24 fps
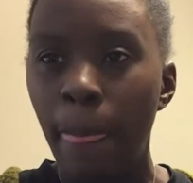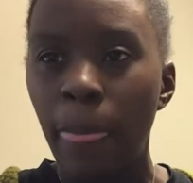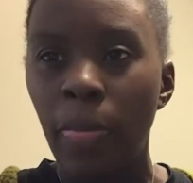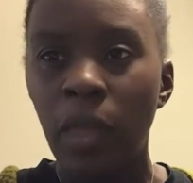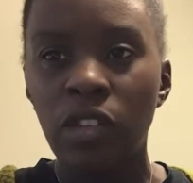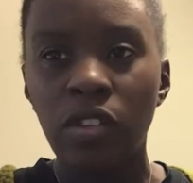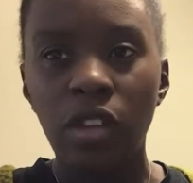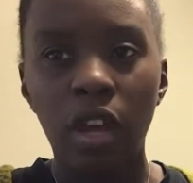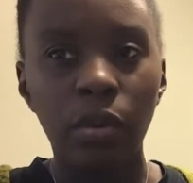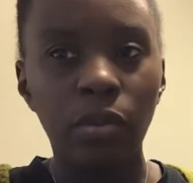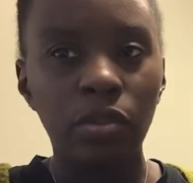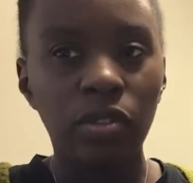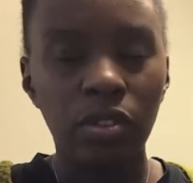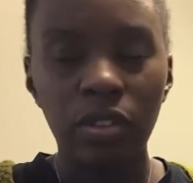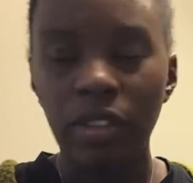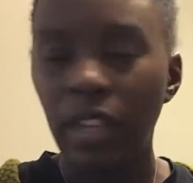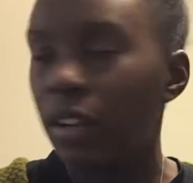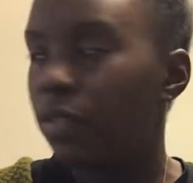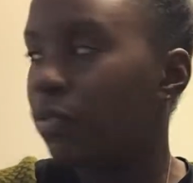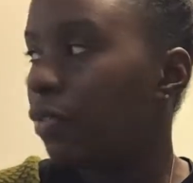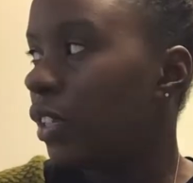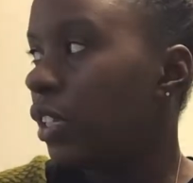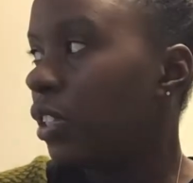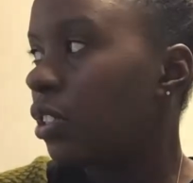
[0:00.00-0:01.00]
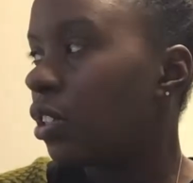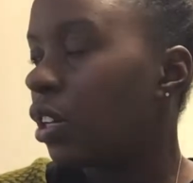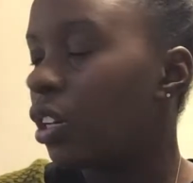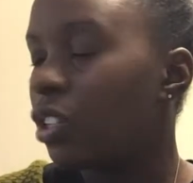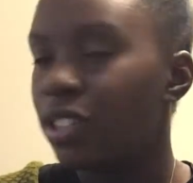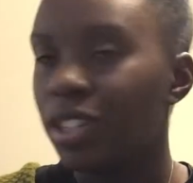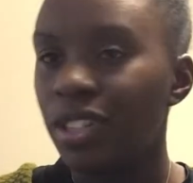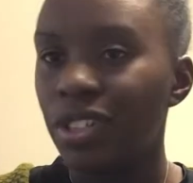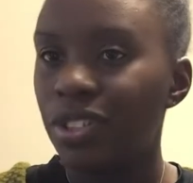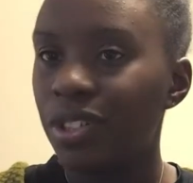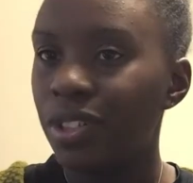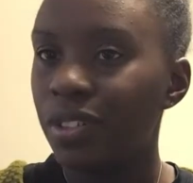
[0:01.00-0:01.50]
So I will do that research.
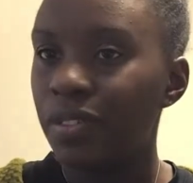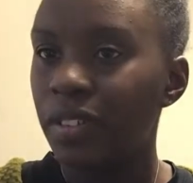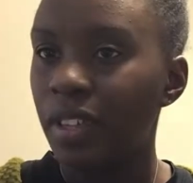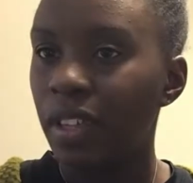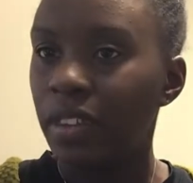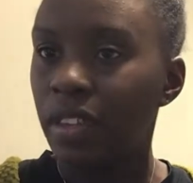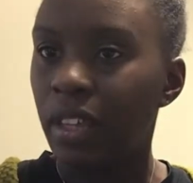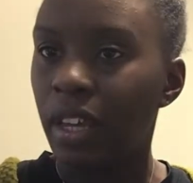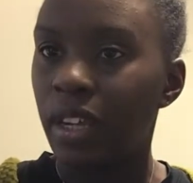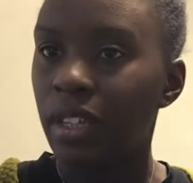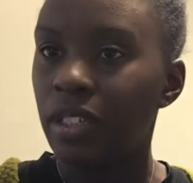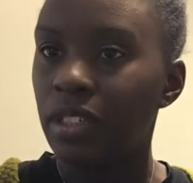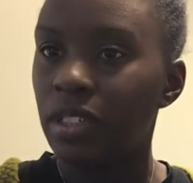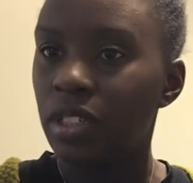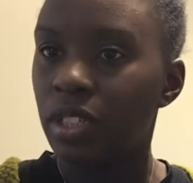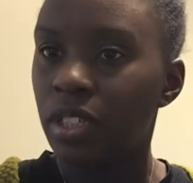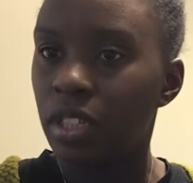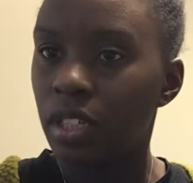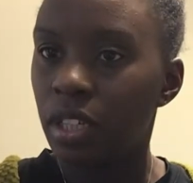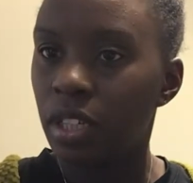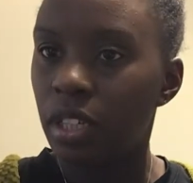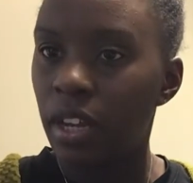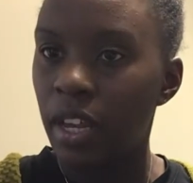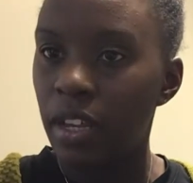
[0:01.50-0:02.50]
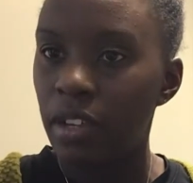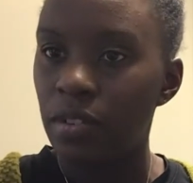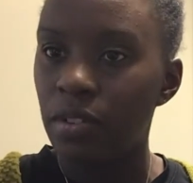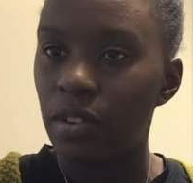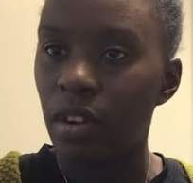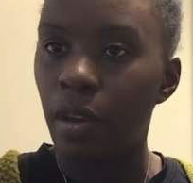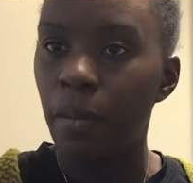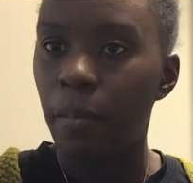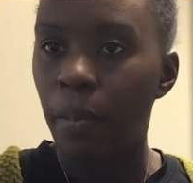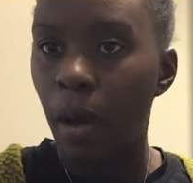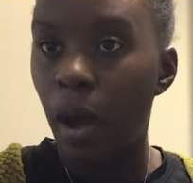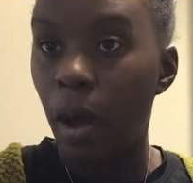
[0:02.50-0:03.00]
I should have done that and let you
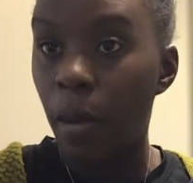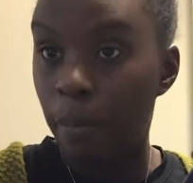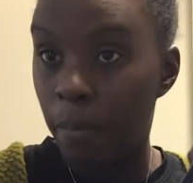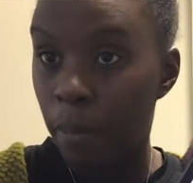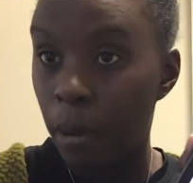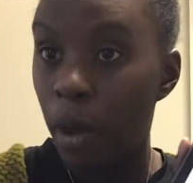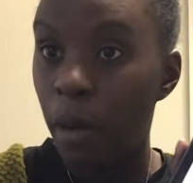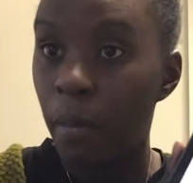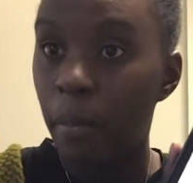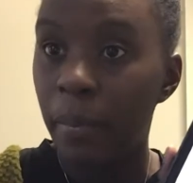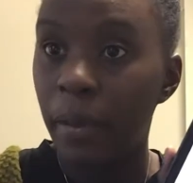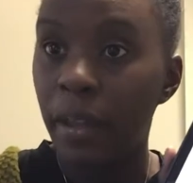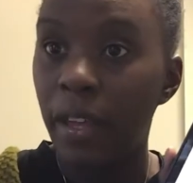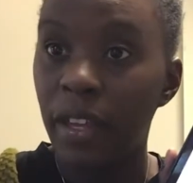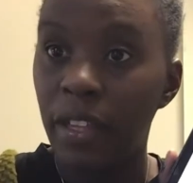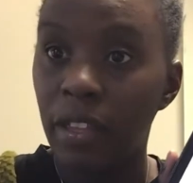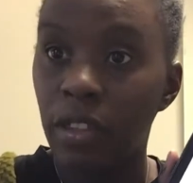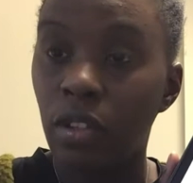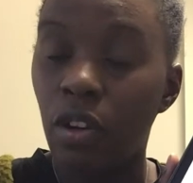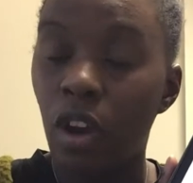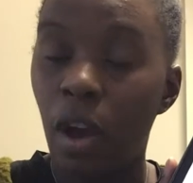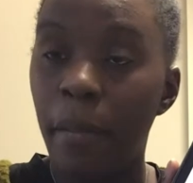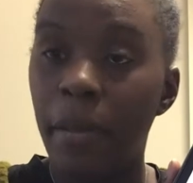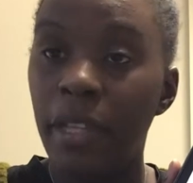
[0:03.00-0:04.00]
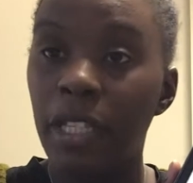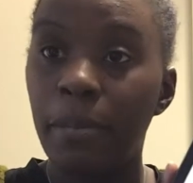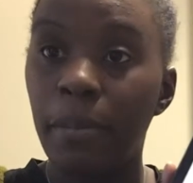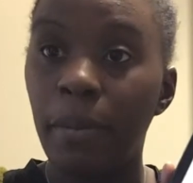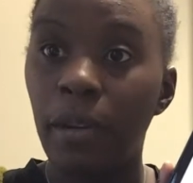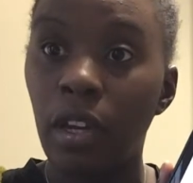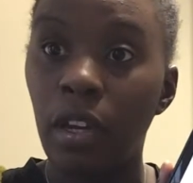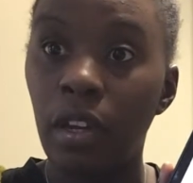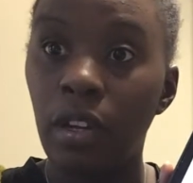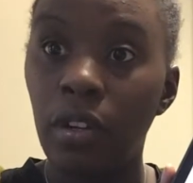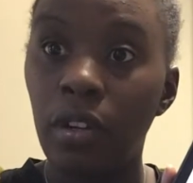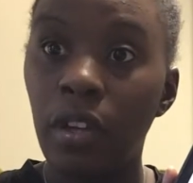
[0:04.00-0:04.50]
know, but I'll pop it in the comments
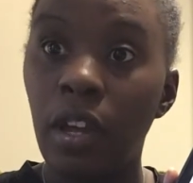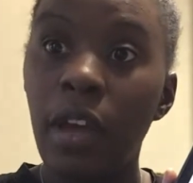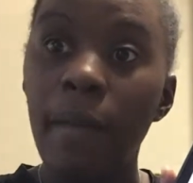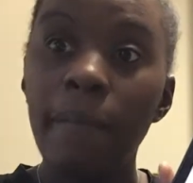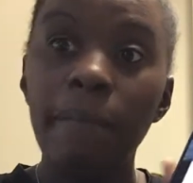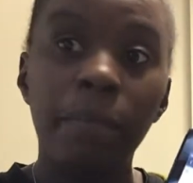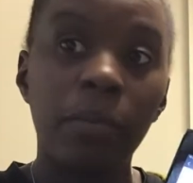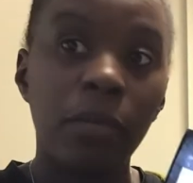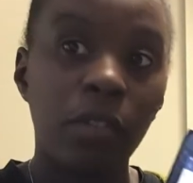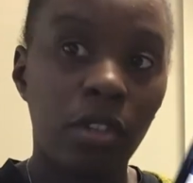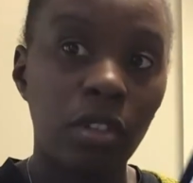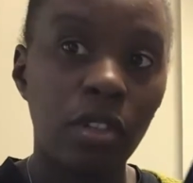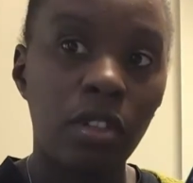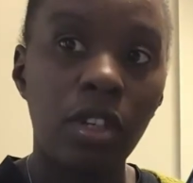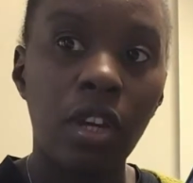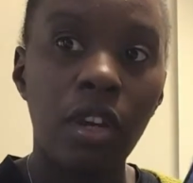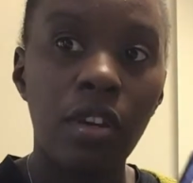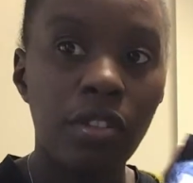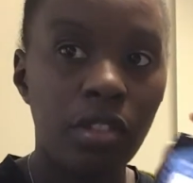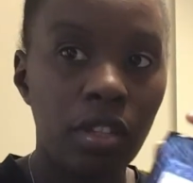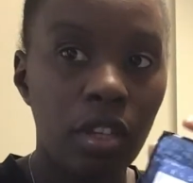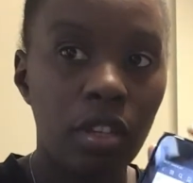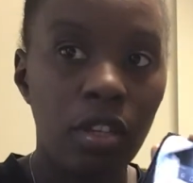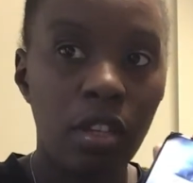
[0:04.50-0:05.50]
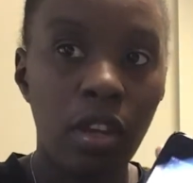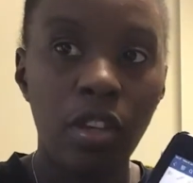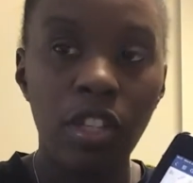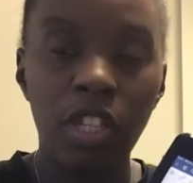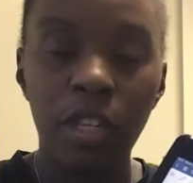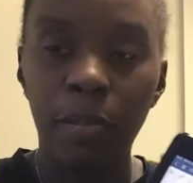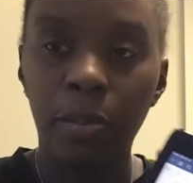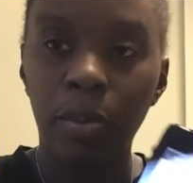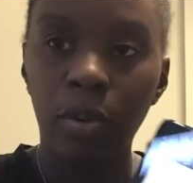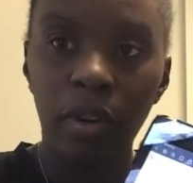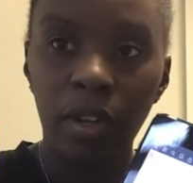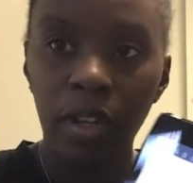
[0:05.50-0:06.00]
below, Goodnotes and
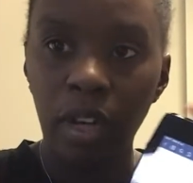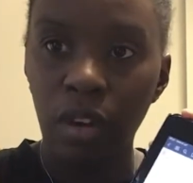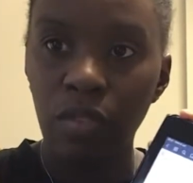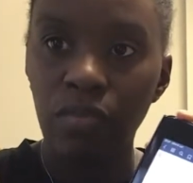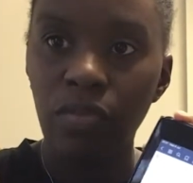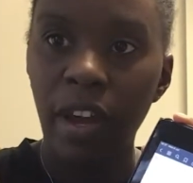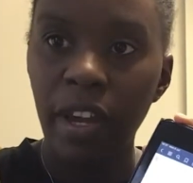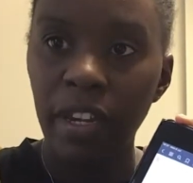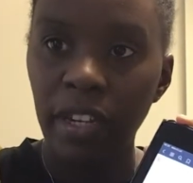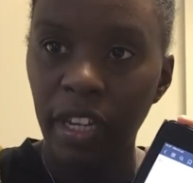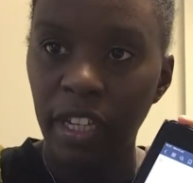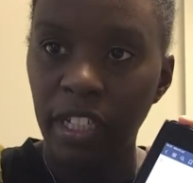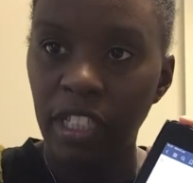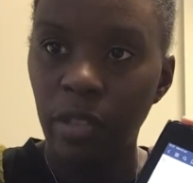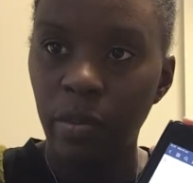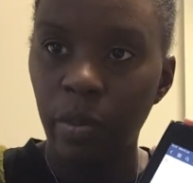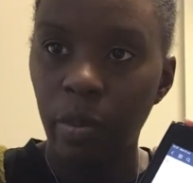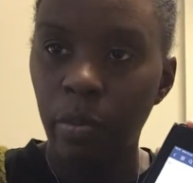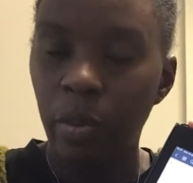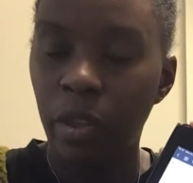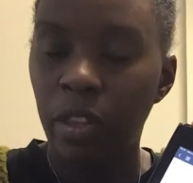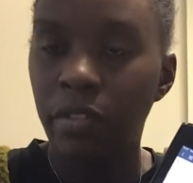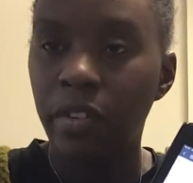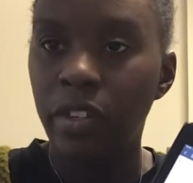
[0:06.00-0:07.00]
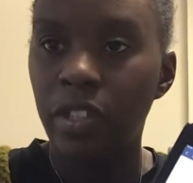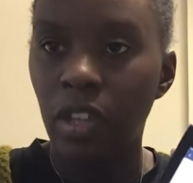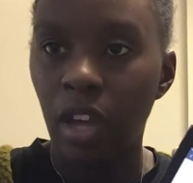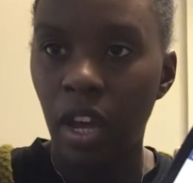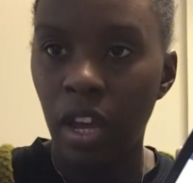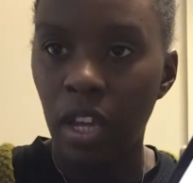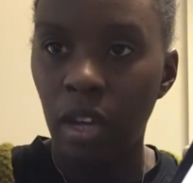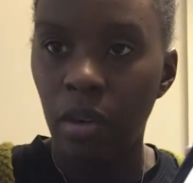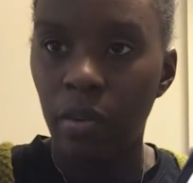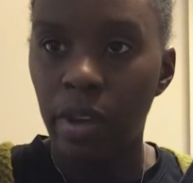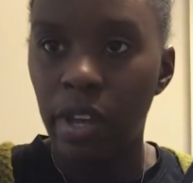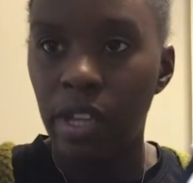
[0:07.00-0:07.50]
Notable, and I'll write next to it whether it's
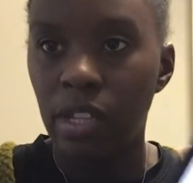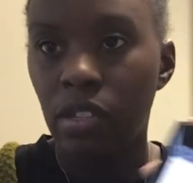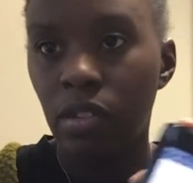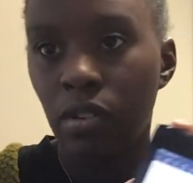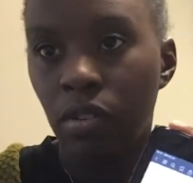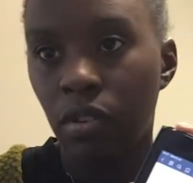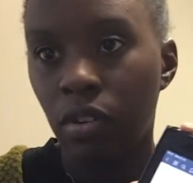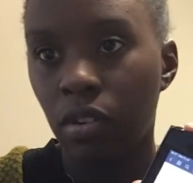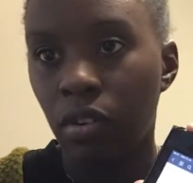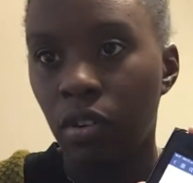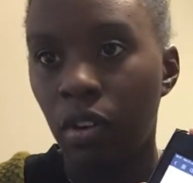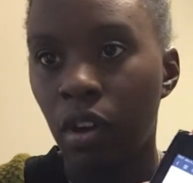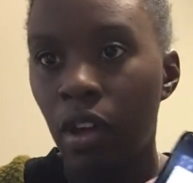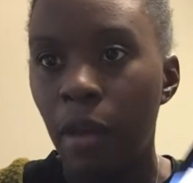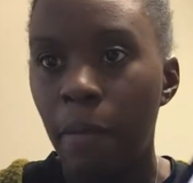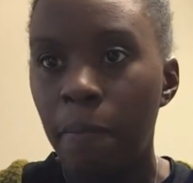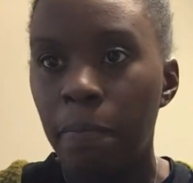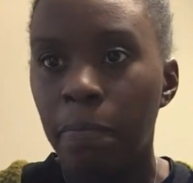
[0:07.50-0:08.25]
iOS or